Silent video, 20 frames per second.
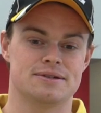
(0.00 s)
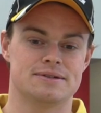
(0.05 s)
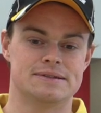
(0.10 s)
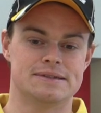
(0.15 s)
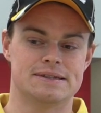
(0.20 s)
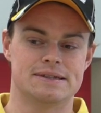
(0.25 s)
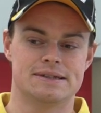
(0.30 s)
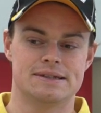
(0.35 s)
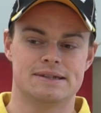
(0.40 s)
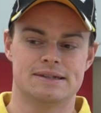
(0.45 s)
and
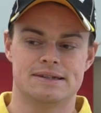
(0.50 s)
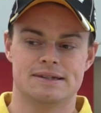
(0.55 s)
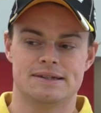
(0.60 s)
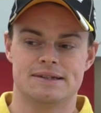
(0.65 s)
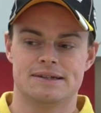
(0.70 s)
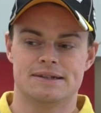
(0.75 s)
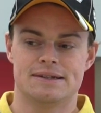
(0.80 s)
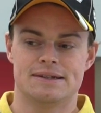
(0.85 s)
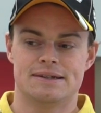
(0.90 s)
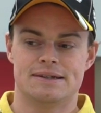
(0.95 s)

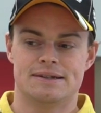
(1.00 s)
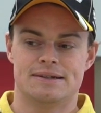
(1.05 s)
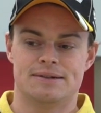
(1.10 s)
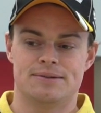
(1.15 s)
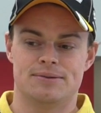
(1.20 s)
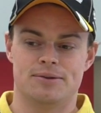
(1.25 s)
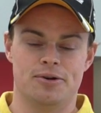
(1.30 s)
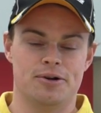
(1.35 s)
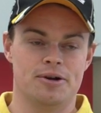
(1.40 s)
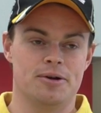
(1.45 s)

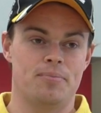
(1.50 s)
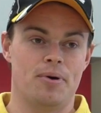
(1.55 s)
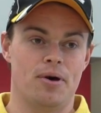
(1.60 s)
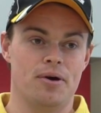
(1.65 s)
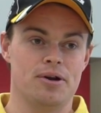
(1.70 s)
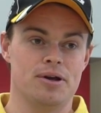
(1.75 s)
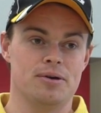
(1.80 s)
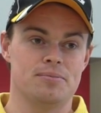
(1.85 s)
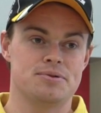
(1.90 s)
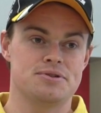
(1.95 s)
we were in a
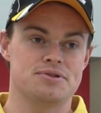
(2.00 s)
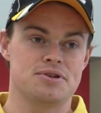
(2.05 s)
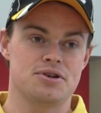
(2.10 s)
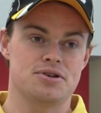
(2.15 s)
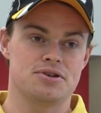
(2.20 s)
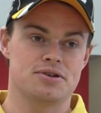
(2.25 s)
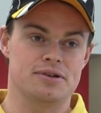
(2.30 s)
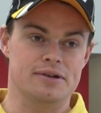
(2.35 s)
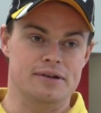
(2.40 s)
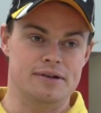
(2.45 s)
podium
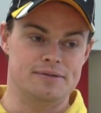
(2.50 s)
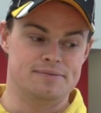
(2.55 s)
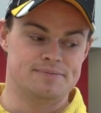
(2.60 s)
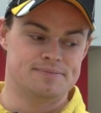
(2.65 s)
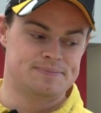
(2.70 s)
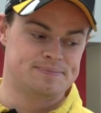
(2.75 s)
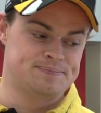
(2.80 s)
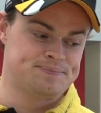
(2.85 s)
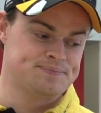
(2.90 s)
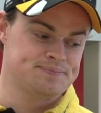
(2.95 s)
position, and
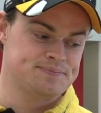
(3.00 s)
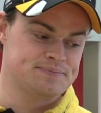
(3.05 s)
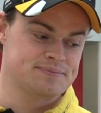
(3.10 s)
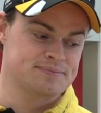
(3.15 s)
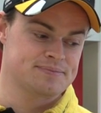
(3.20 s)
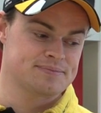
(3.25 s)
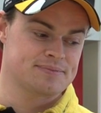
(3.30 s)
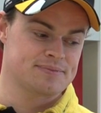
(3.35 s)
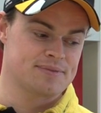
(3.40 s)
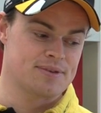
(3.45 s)

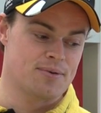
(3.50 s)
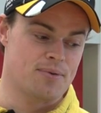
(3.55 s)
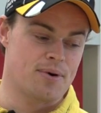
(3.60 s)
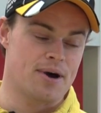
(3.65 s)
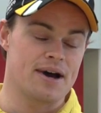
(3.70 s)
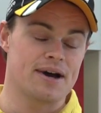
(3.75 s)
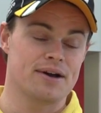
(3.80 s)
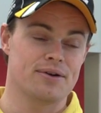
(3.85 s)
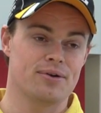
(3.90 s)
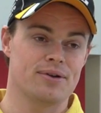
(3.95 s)
the
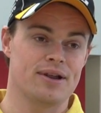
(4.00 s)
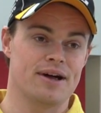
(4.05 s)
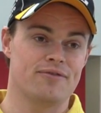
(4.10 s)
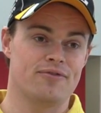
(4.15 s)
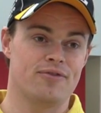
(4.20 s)
way it all